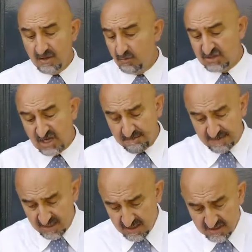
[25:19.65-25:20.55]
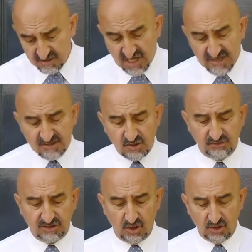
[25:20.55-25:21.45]
which can be science or
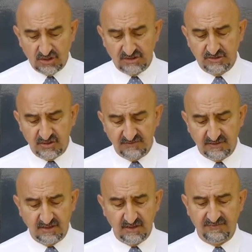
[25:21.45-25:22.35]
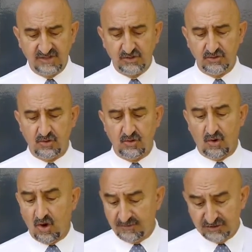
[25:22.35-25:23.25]
technology-driven innovation or
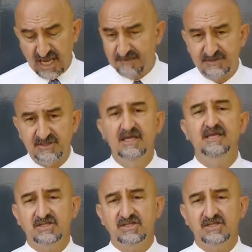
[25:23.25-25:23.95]
other types,